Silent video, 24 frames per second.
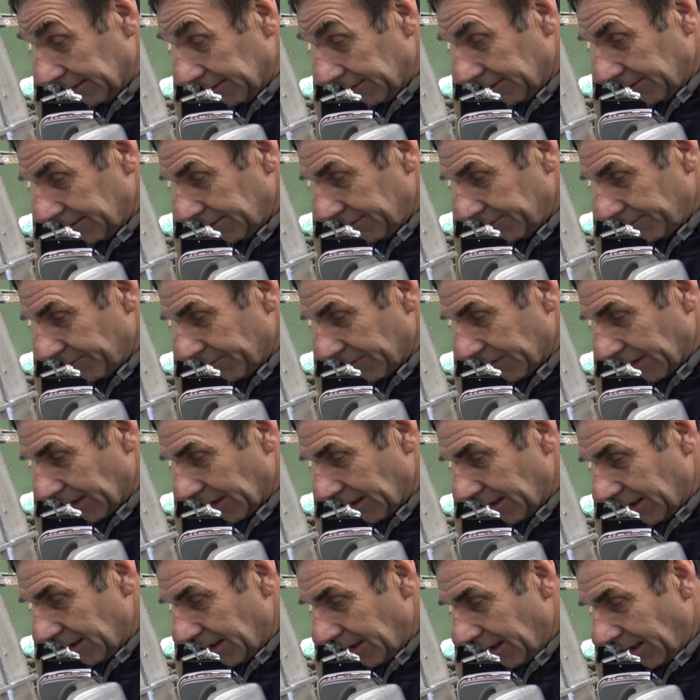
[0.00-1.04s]
Oh,
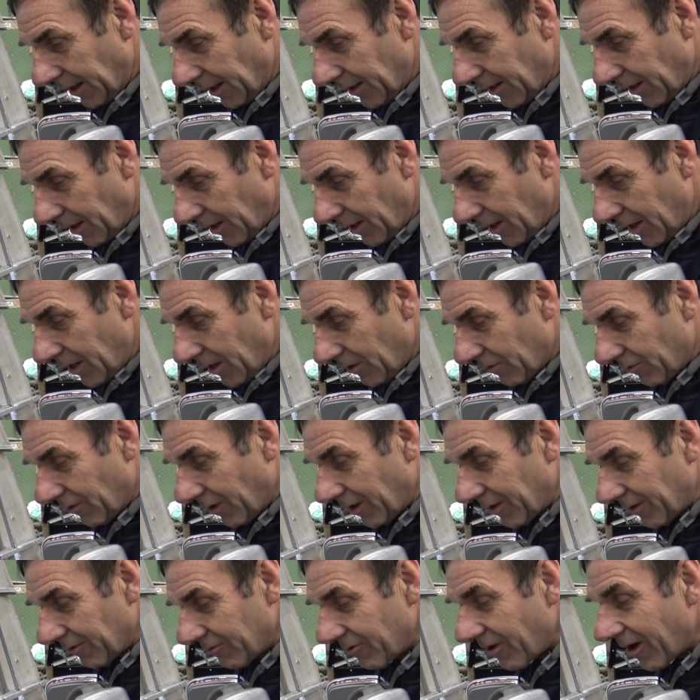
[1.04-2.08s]
good. It'll be interesting.
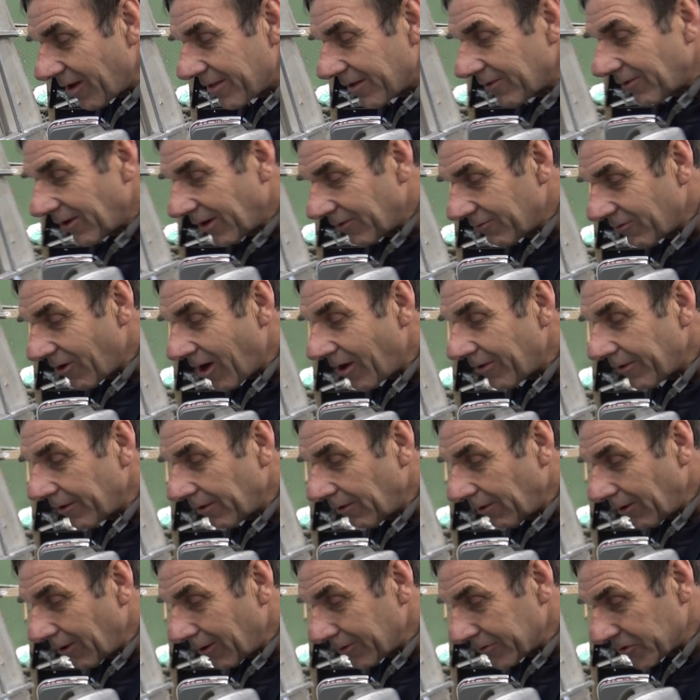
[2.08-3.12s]
I'll have to watch it. Rather
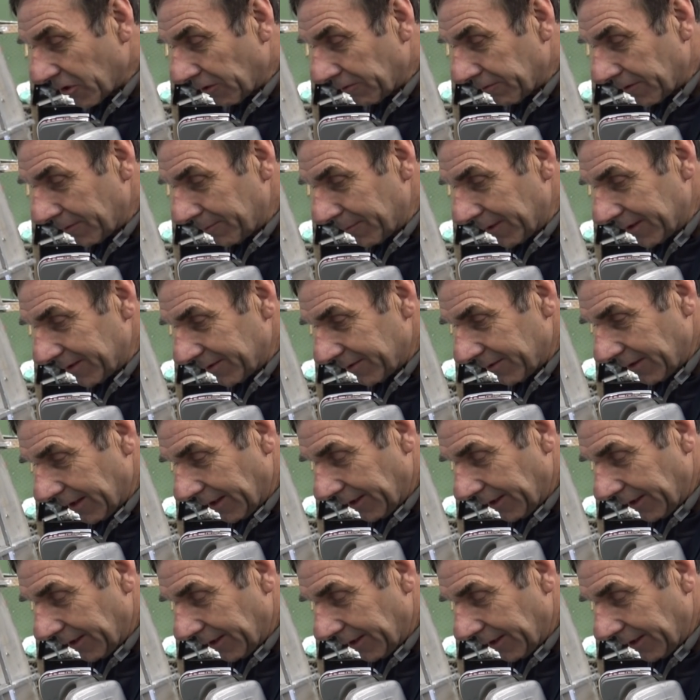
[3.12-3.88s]
a lot of them, and